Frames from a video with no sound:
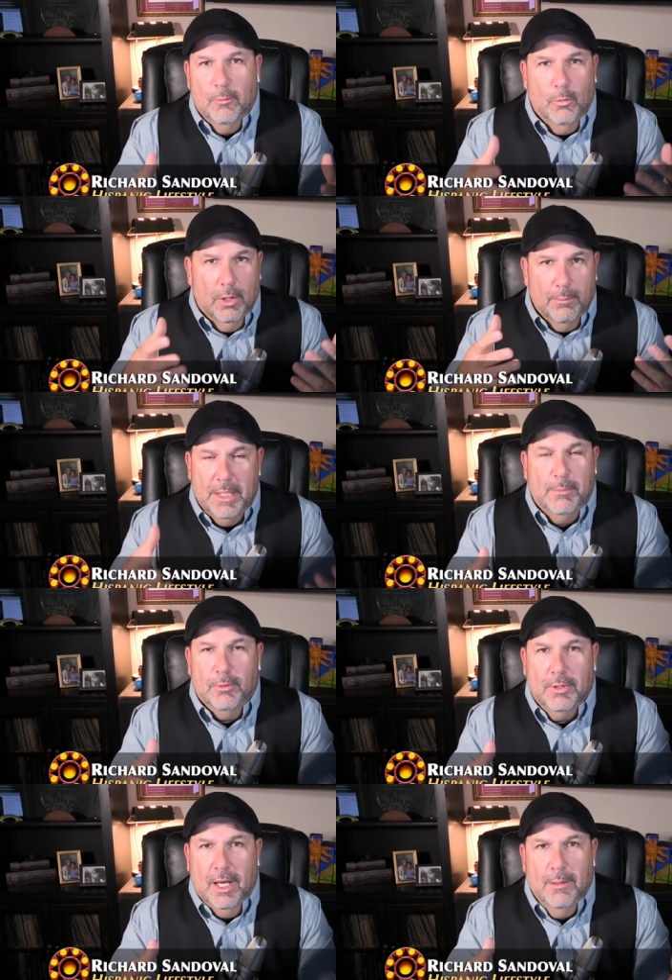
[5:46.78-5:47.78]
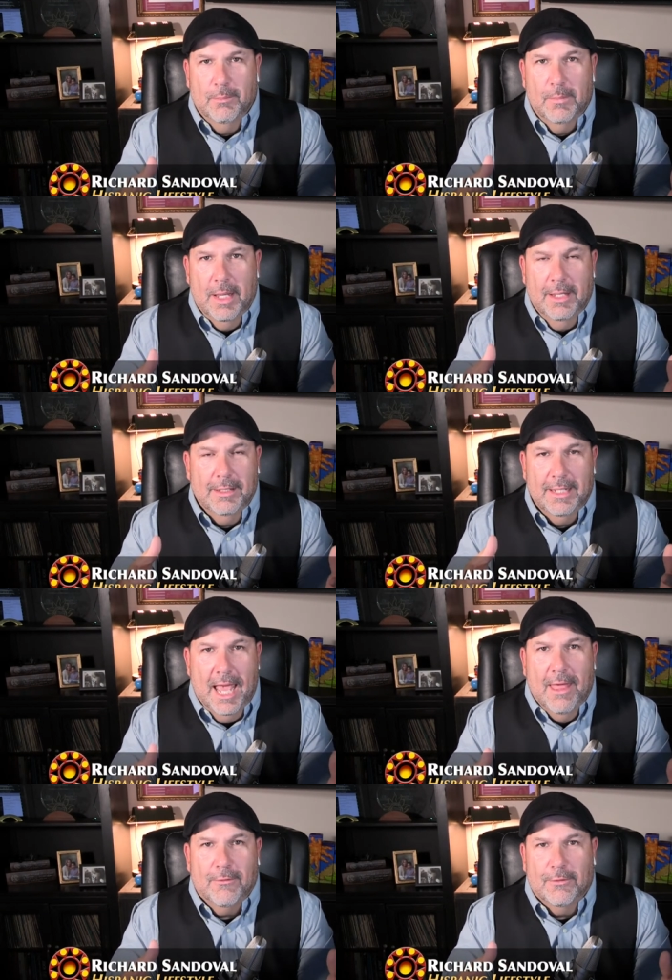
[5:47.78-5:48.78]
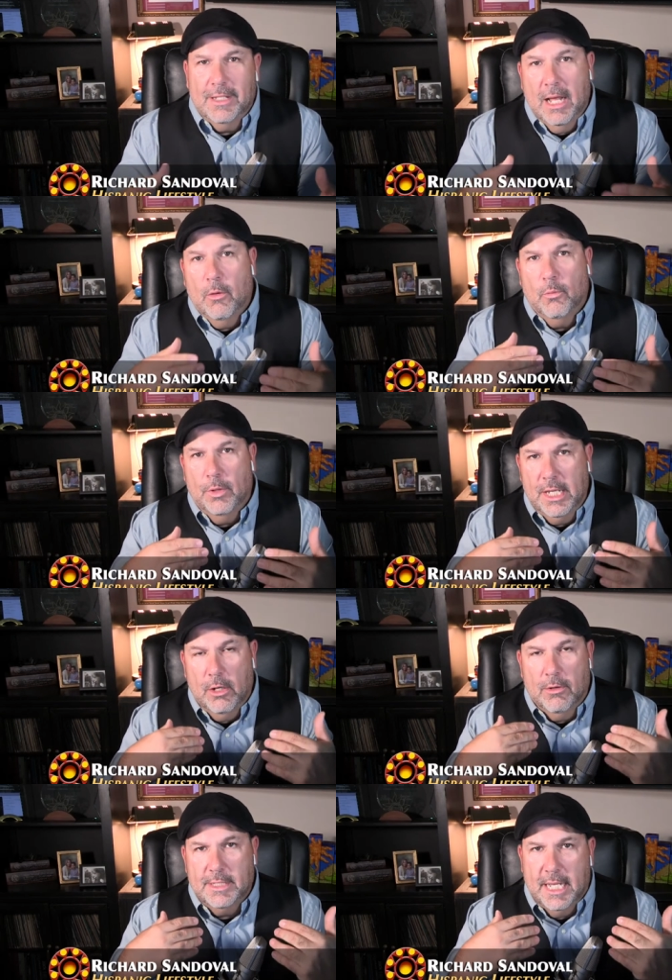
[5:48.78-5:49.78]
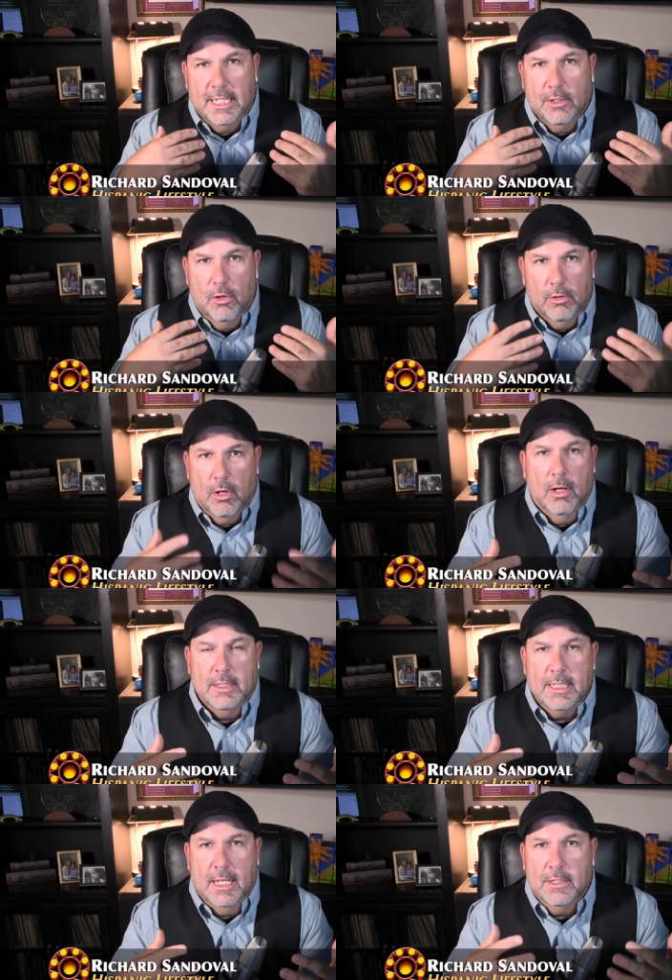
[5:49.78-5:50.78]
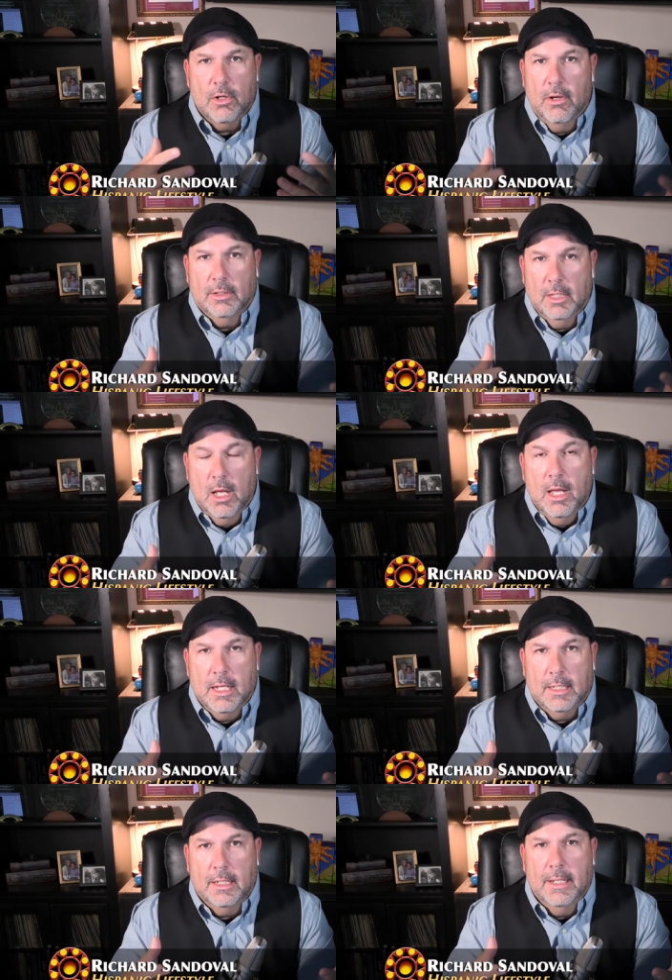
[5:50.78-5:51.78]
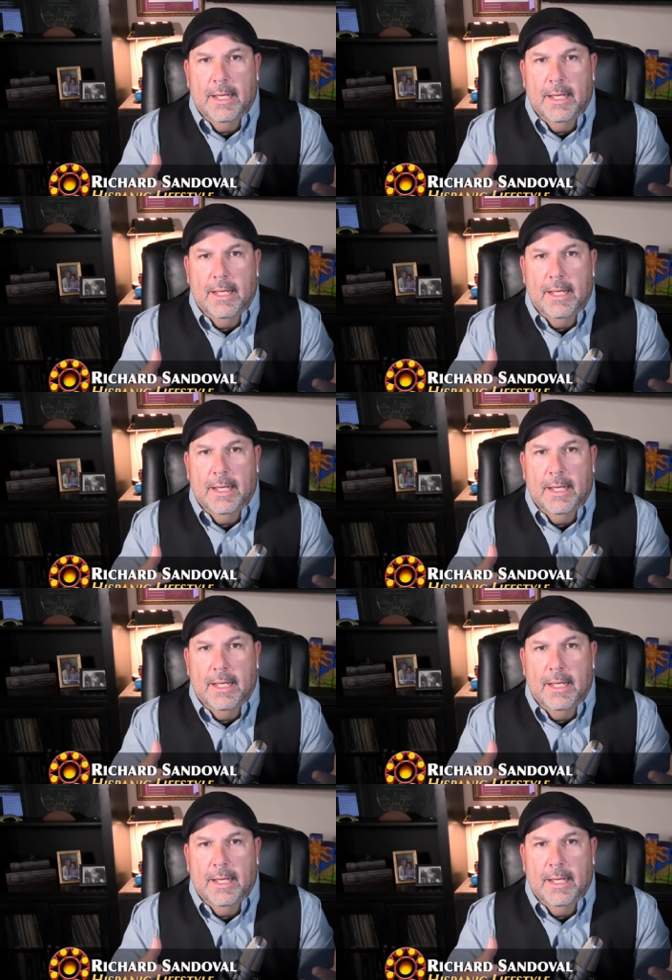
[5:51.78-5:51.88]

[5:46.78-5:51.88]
where people come and gather. Now we are taking our content online.